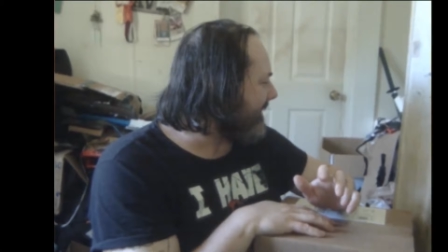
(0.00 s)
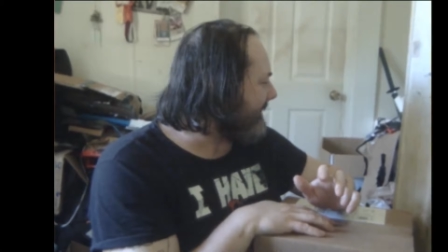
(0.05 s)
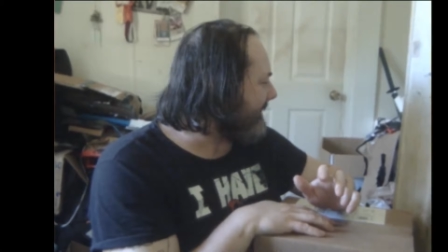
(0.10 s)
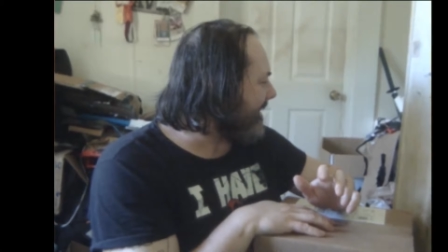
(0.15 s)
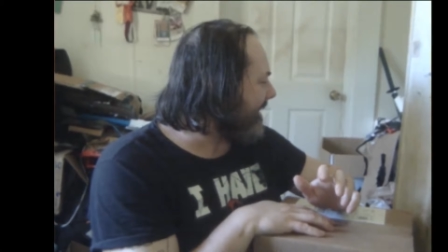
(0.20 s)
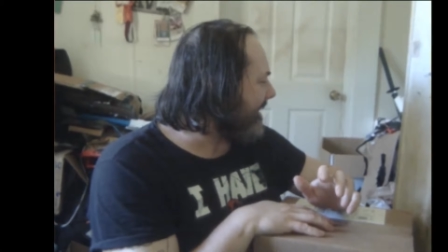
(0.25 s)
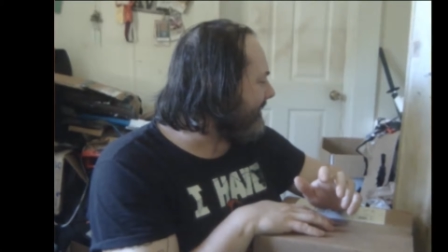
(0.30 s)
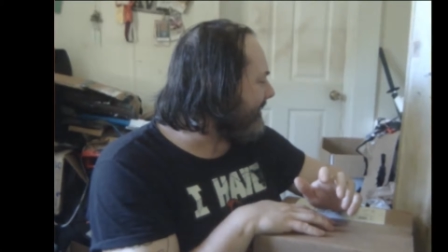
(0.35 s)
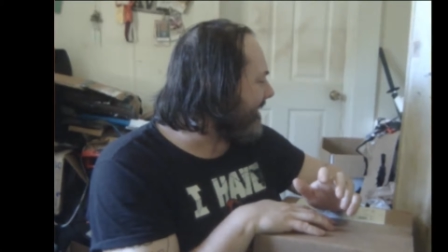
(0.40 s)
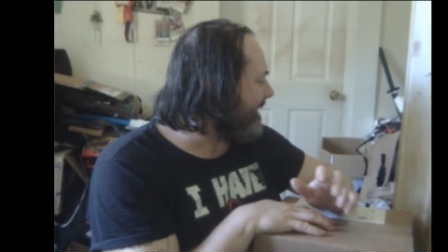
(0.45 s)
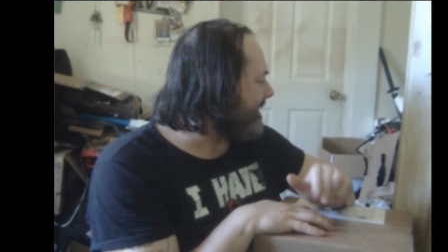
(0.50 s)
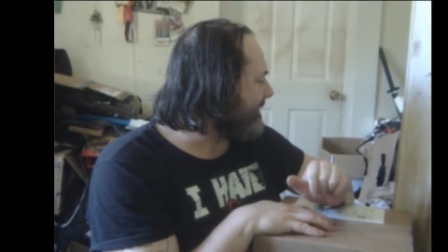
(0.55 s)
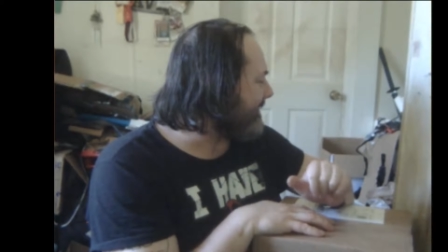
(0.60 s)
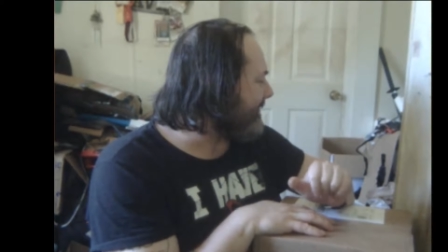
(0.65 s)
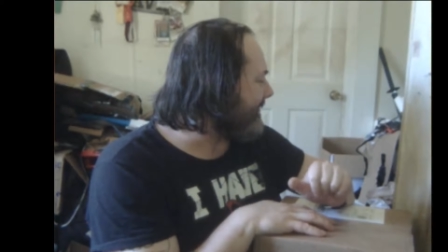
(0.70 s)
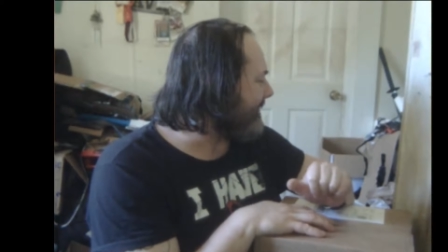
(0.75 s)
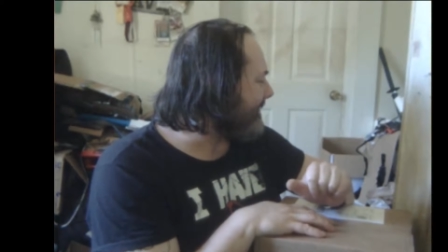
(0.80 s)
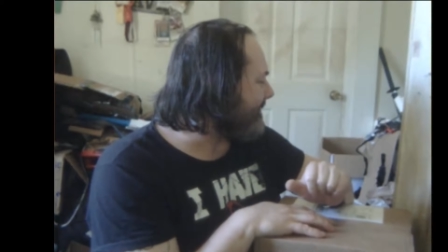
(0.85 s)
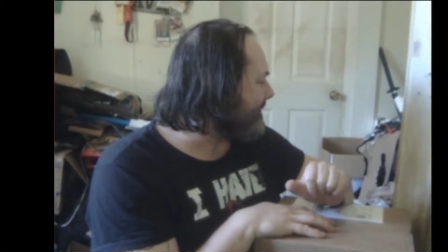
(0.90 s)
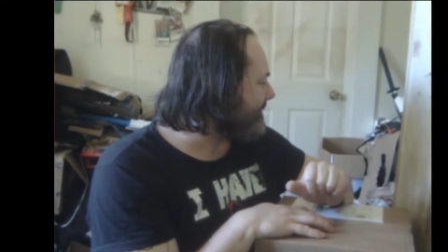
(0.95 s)
way I'm like,
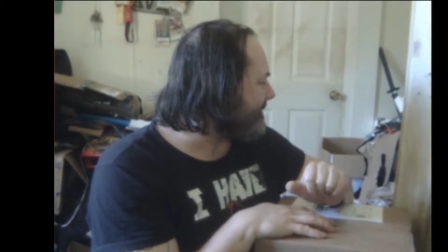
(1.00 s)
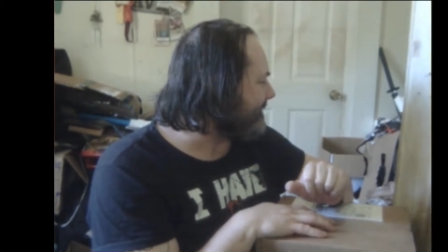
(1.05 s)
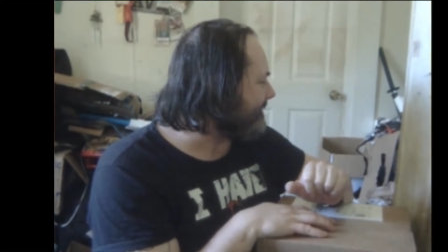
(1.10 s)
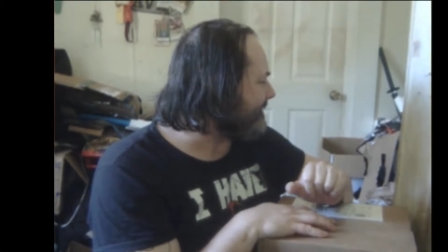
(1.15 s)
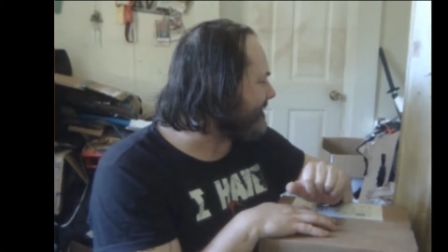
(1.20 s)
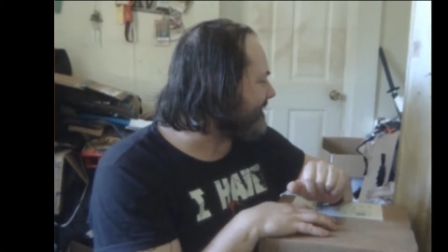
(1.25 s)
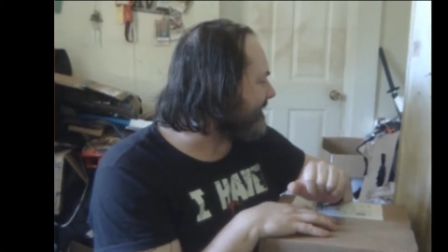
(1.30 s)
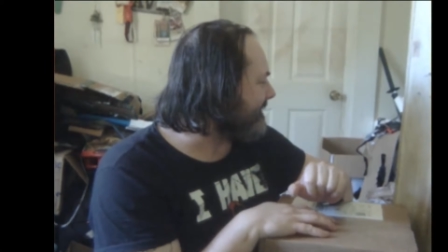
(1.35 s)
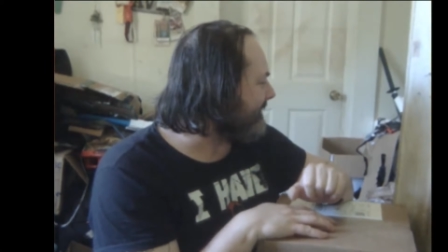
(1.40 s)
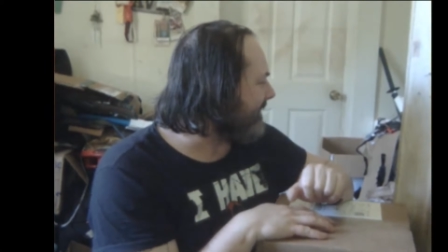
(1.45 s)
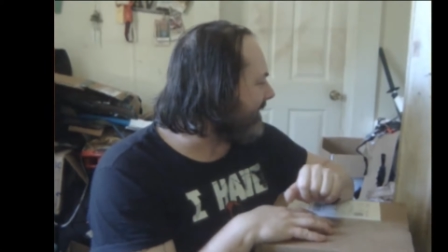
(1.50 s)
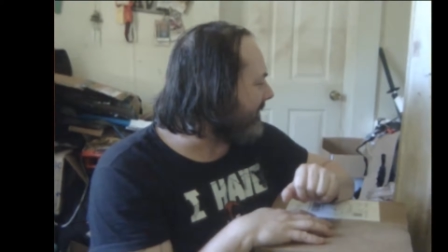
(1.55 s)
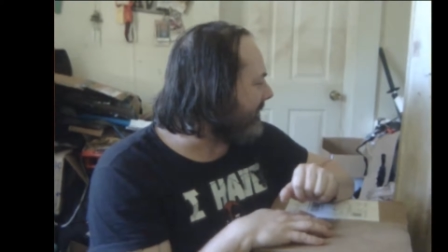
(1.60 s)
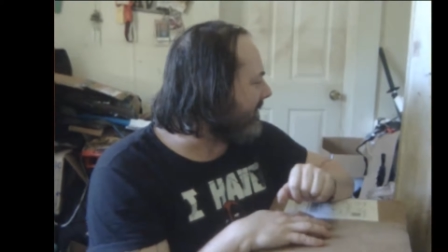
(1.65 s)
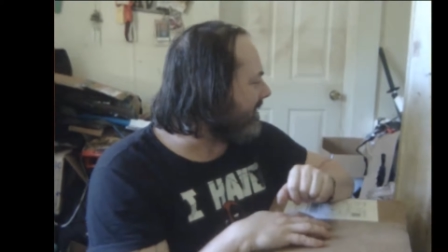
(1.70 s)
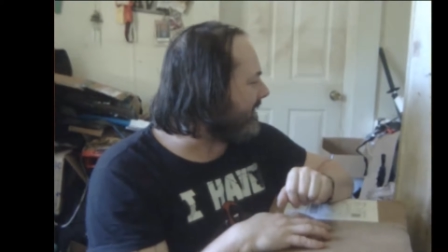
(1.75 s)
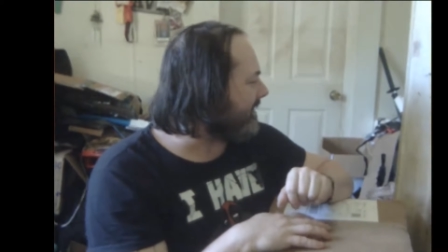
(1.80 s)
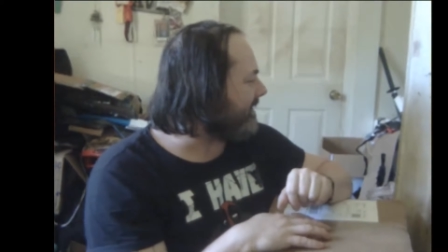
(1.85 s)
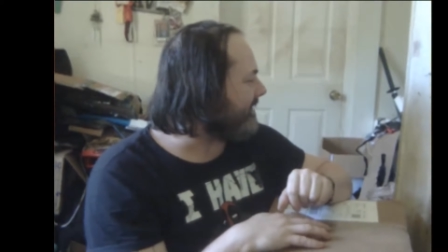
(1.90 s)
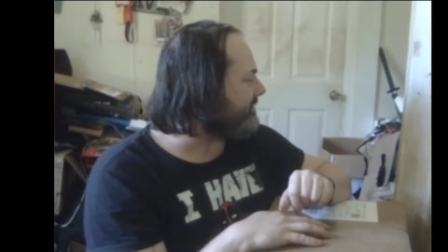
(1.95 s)
cool, you can see like
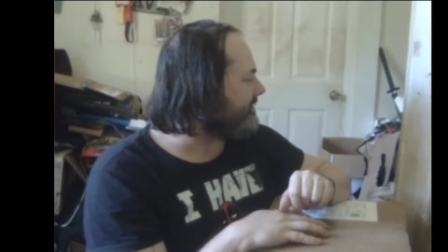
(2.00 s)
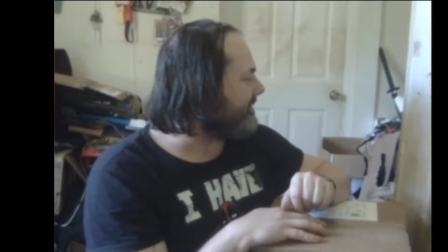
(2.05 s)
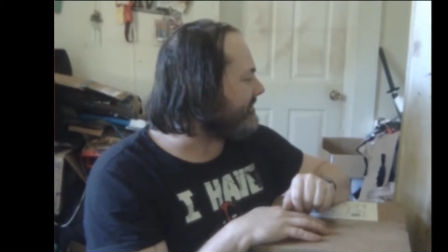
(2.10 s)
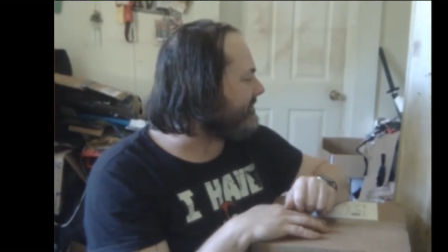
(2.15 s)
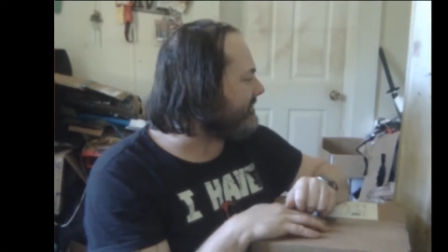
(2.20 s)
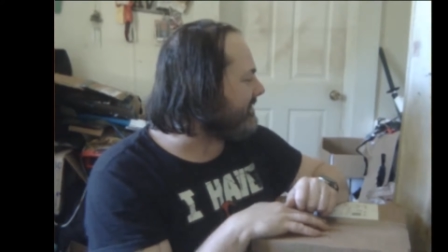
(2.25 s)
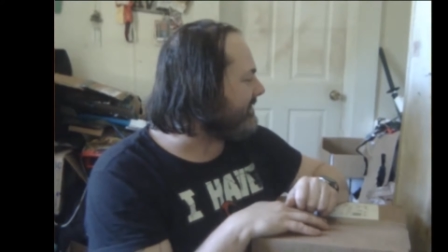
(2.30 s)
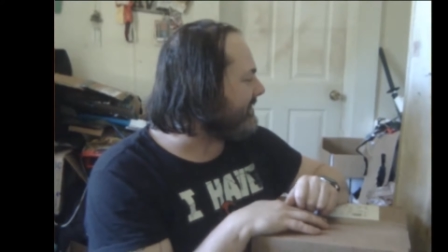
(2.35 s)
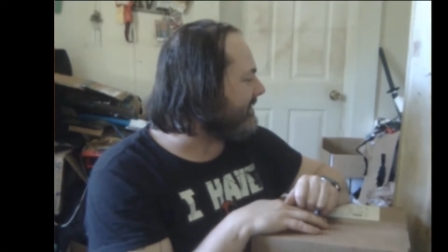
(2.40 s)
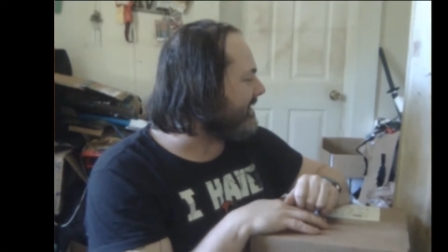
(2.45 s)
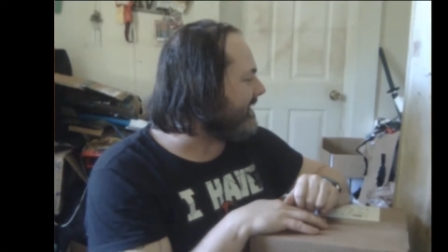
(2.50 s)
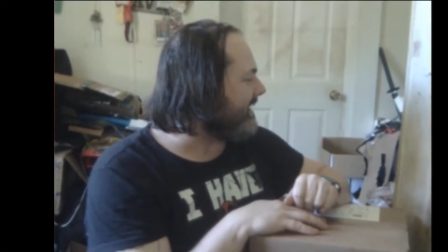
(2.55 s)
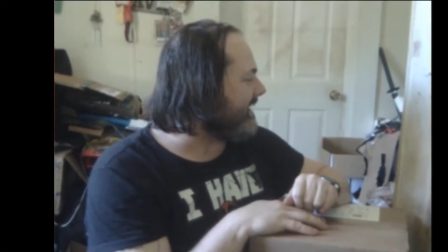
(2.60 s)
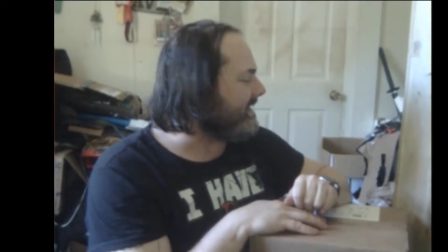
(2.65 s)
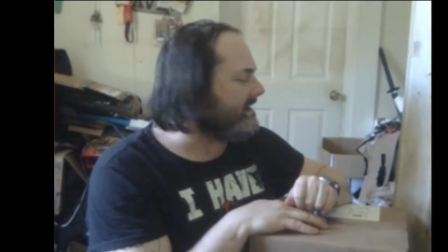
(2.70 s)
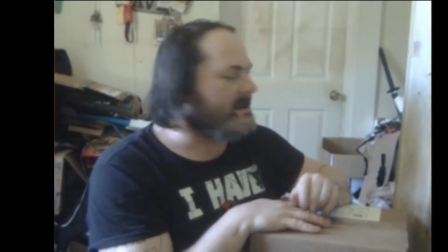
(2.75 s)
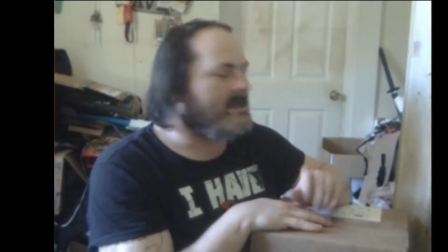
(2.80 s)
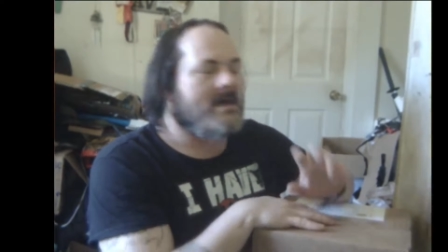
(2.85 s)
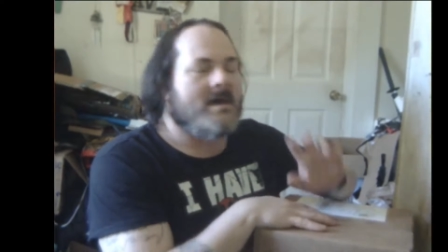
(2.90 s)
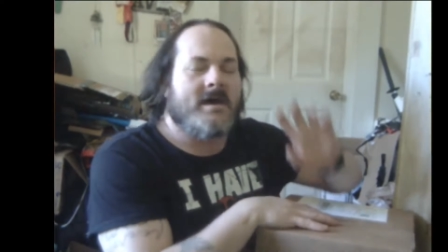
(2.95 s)
what it is I'm doing
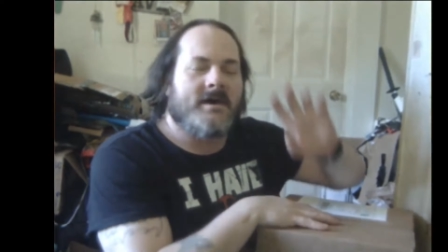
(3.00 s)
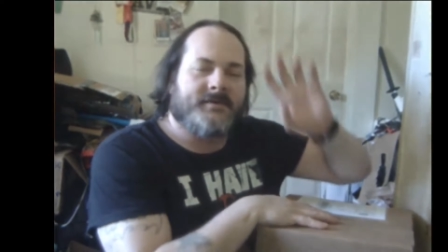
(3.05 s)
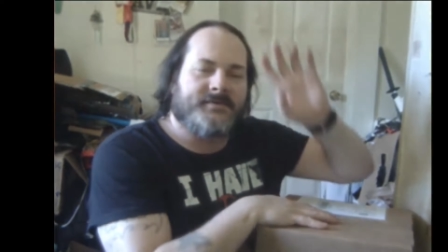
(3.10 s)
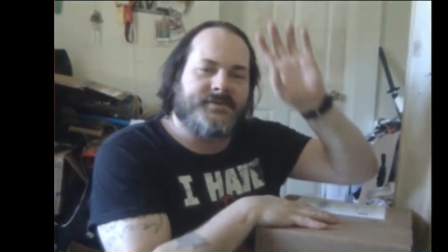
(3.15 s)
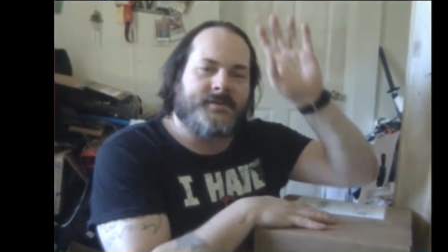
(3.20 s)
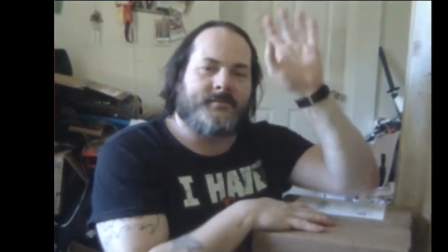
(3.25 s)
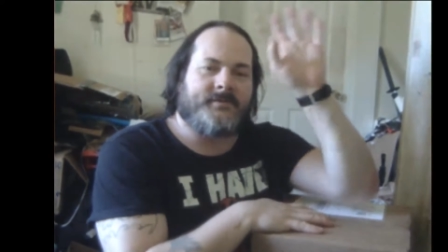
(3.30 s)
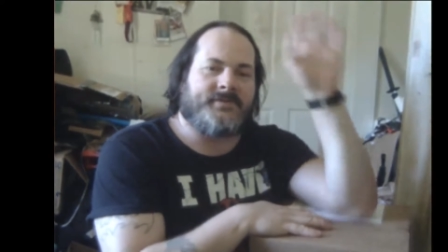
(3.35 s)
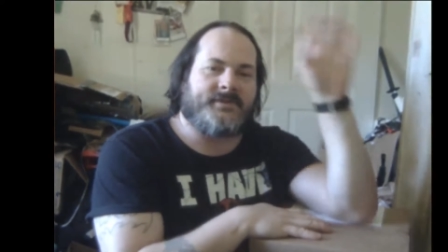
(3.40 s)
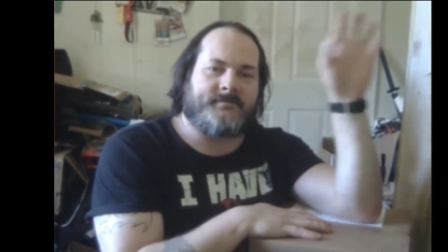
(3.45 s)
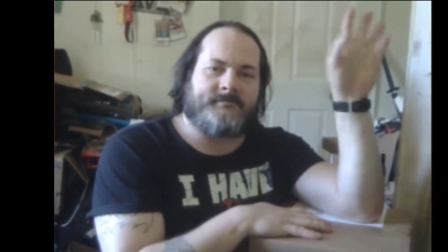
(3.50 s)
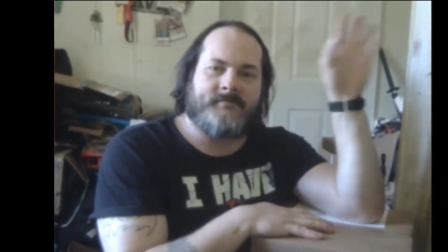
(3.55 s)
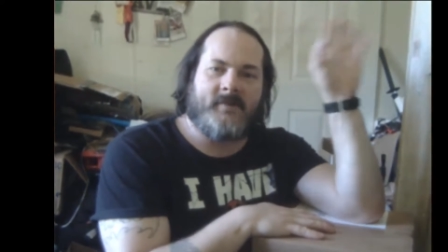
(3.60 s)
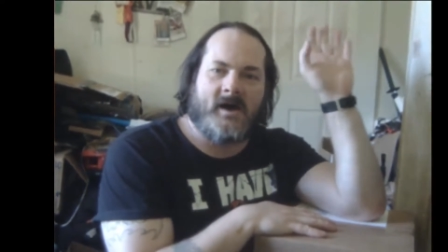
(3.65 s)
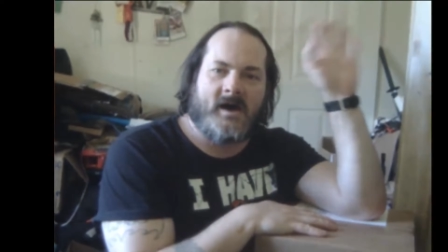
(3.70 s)
and some of the,